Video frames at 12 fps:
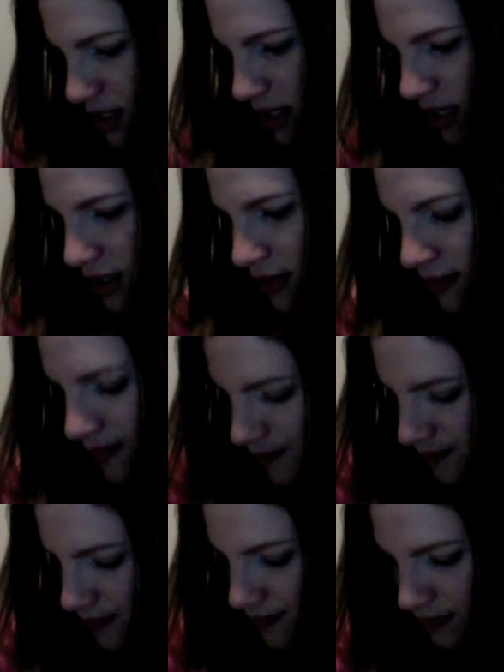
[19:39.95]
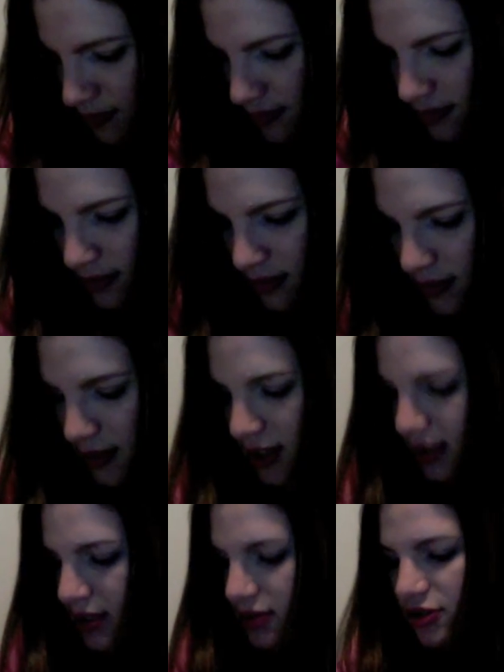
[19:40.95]
see.
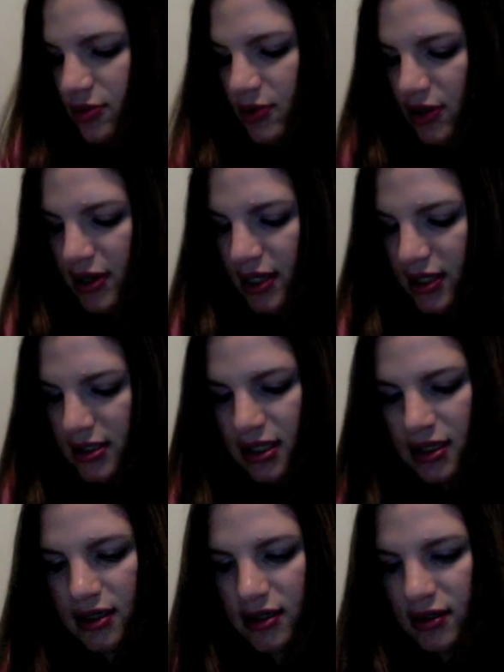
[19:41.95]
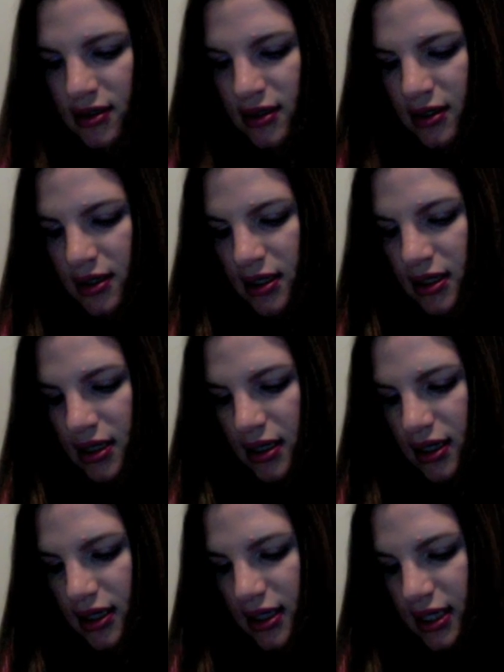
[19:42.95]
And then 2 more things here.
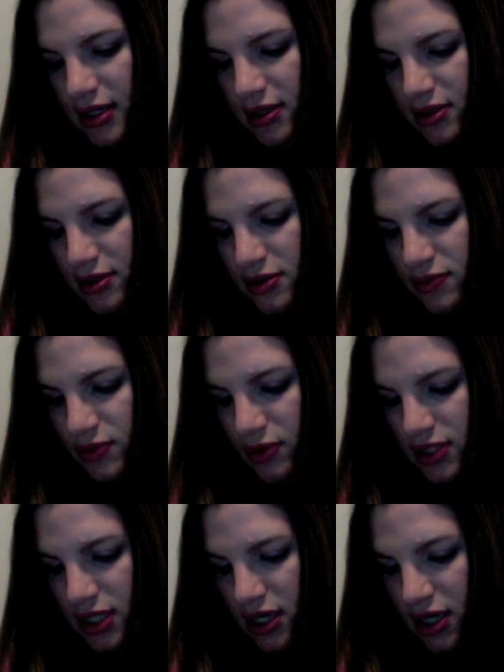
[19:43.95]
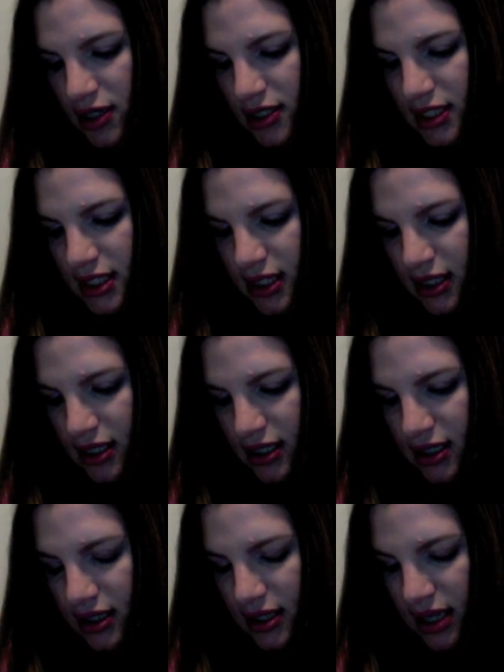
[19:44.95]
Akil's Rosa
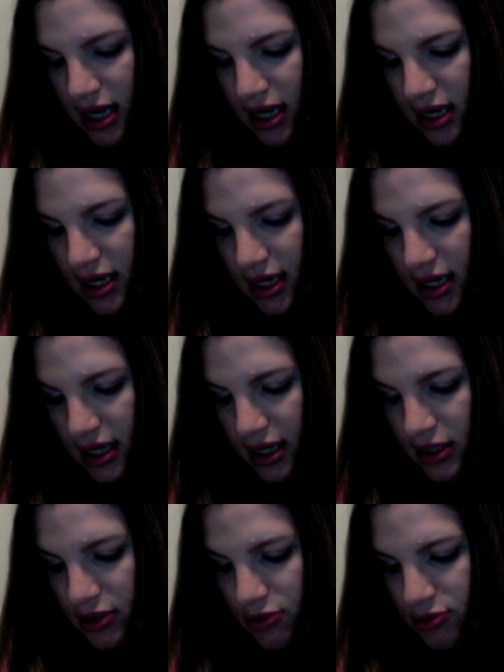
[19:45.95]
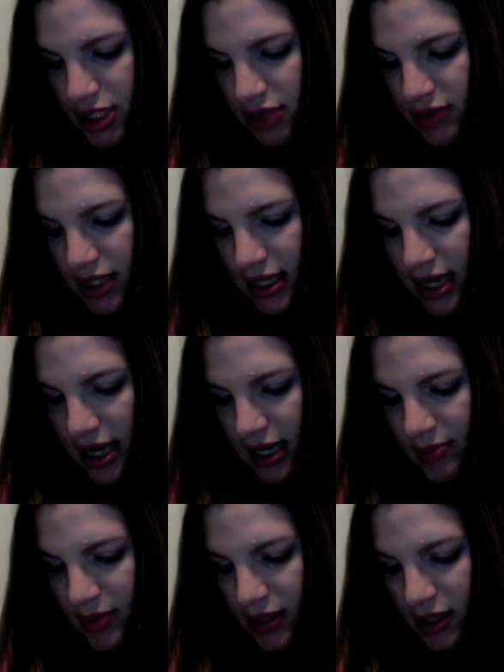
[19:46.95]
Ardica Eye. Youth Regenerating Eye
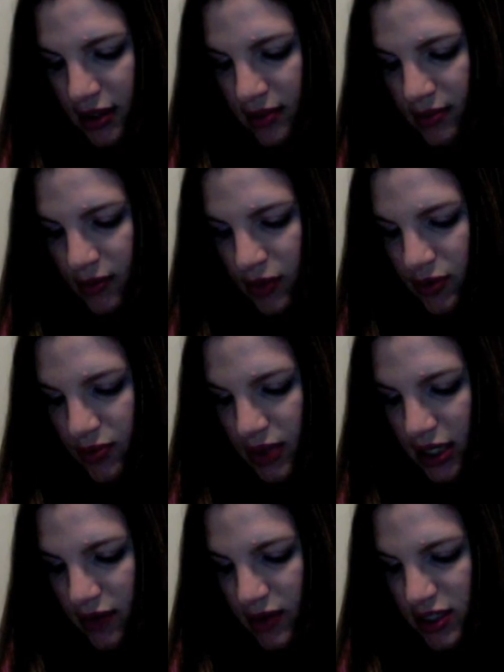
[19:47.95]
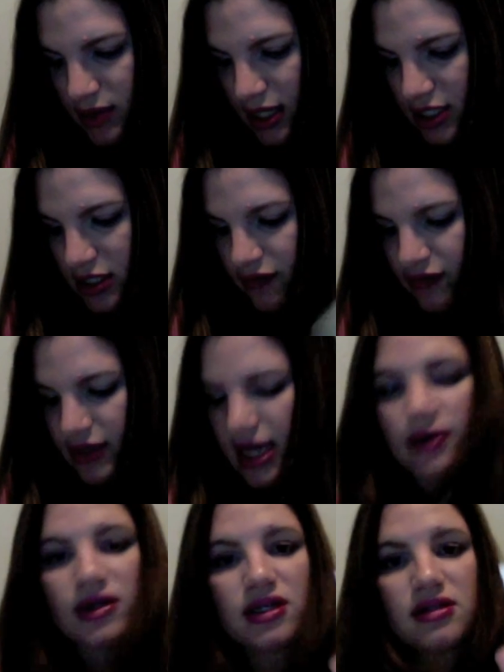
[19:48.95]
Balm with Rare Resurrection
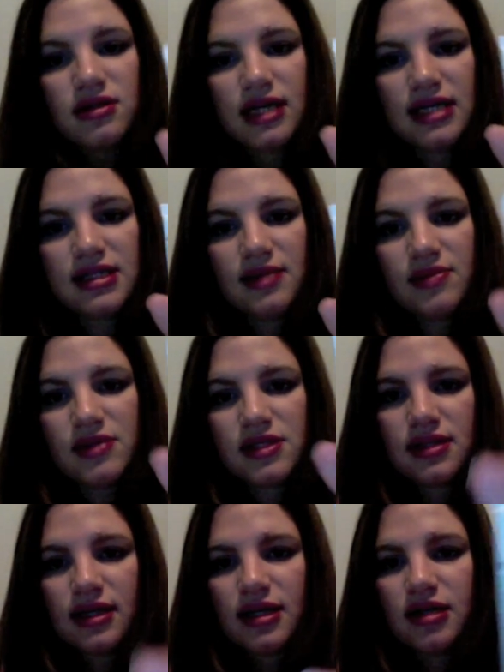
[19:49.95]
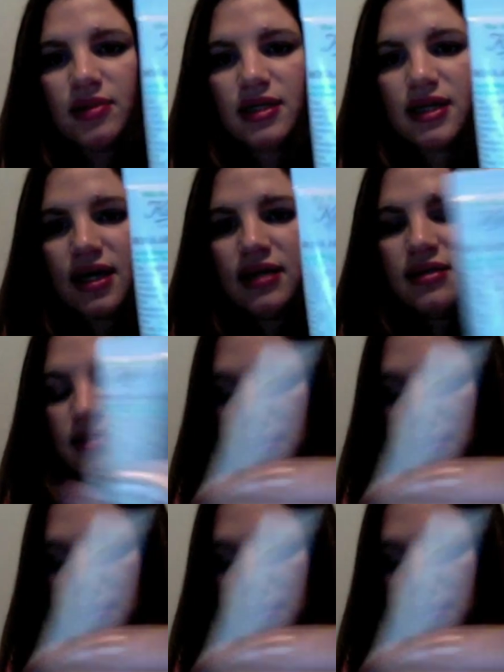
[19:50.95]
Flower. So that seems like it'll be nice.